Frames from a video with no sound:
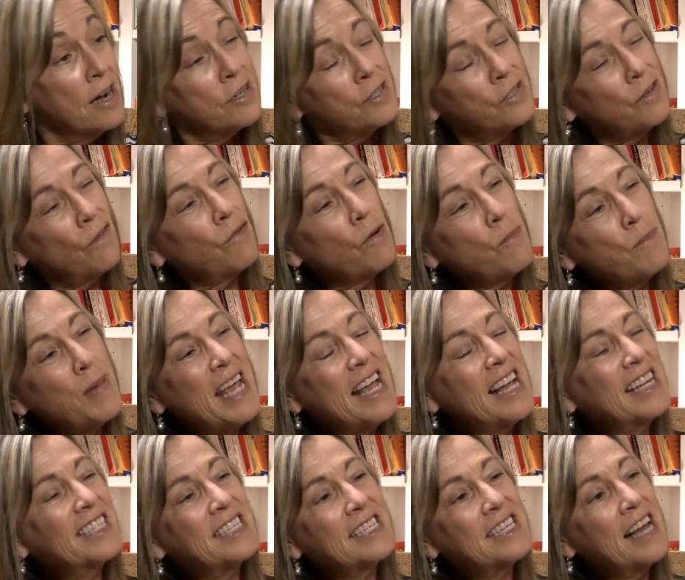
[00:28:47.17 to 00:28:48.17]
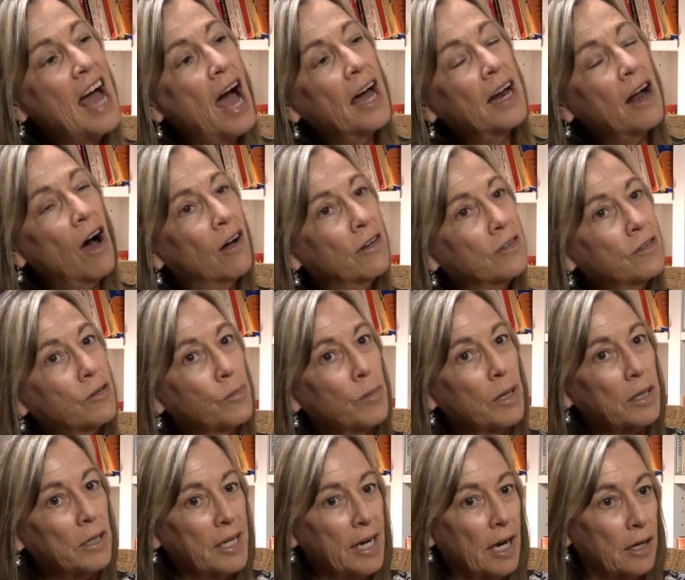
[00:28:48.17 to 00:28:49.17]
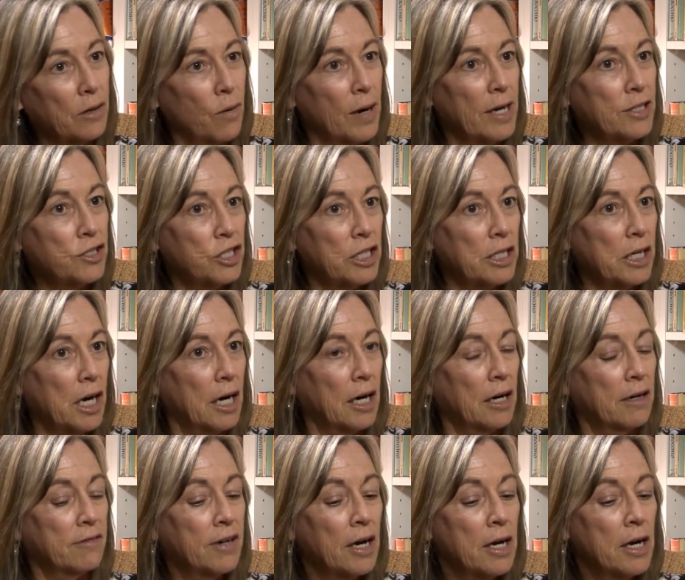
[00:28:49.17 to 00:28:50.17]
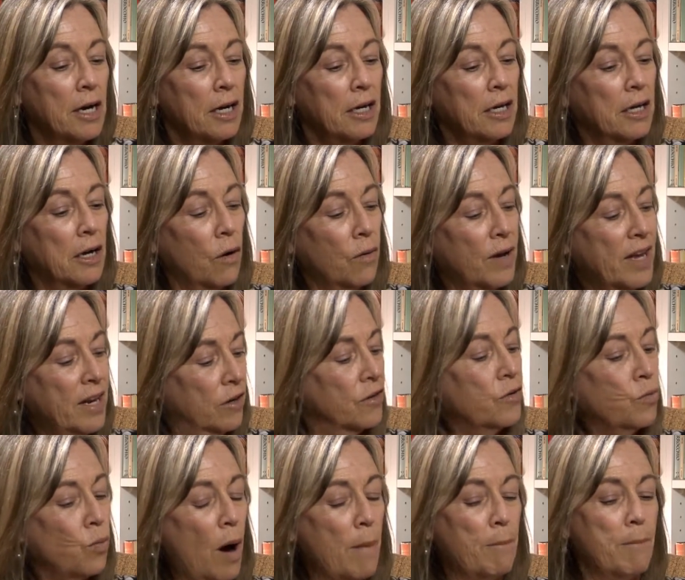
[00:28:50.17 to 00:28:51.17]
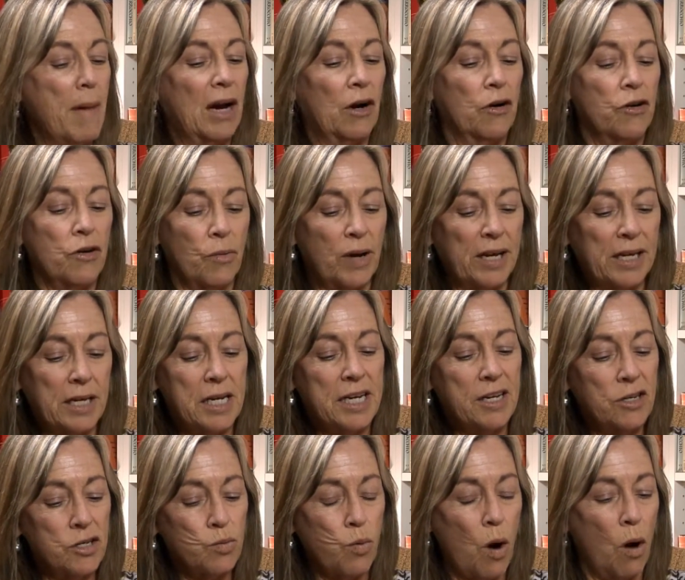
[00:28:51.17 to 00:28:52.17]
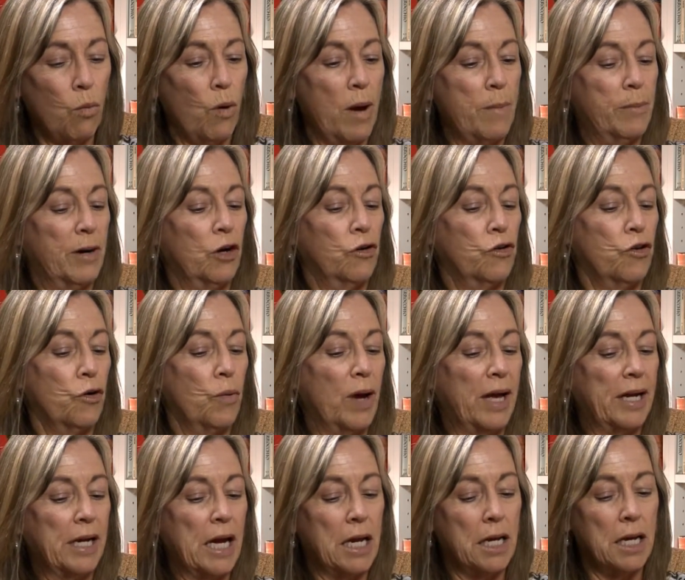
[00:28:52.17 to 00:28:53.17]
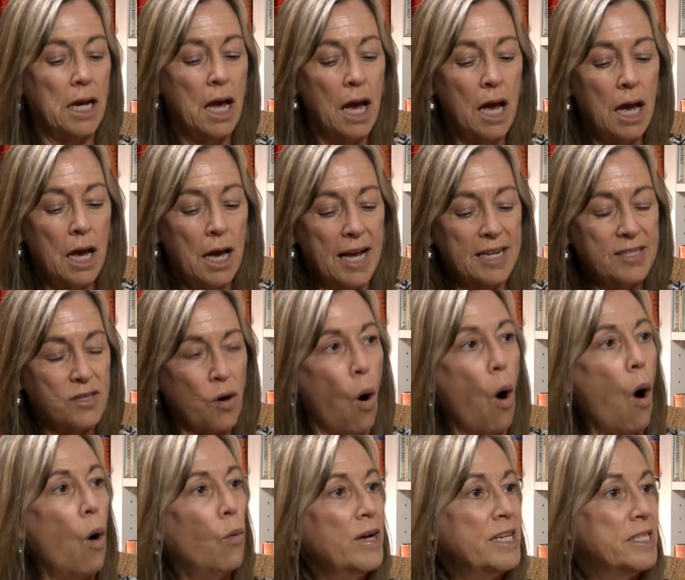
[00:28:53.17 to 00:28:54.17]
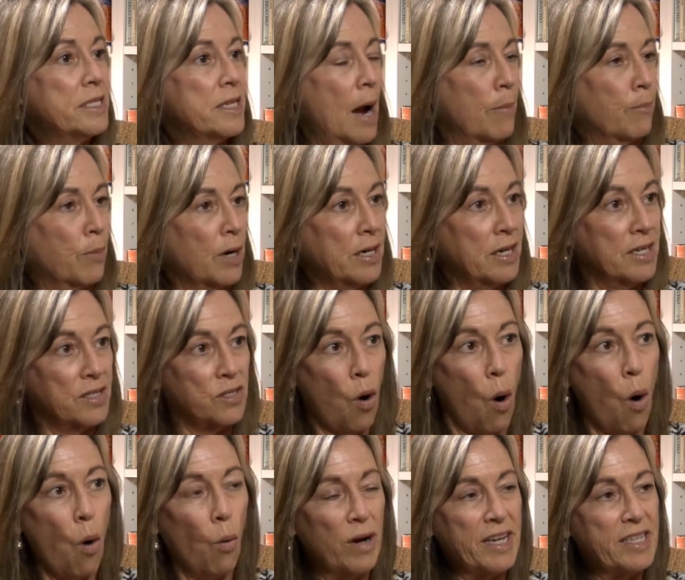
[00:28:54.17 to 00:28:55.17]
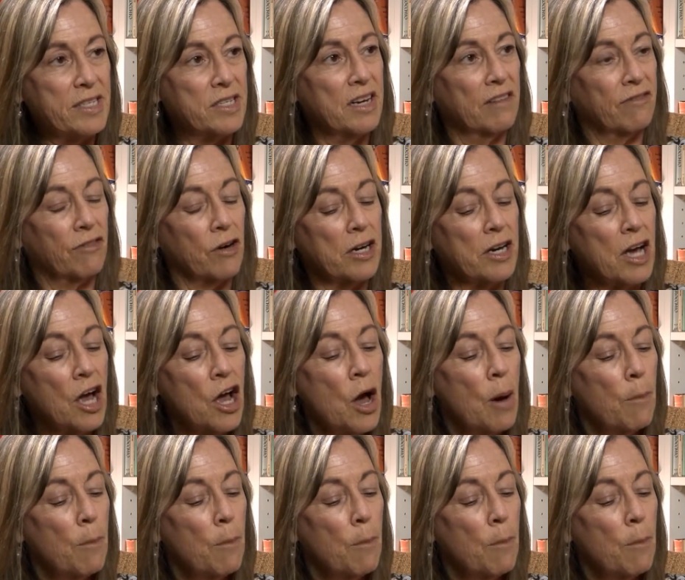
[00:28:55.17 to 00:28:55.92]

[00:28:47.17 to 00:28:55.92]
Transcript: So for me, it's not ultimately a question of, you know, here's what men are doing and here's what women are doing. And it's always separate and it's always different.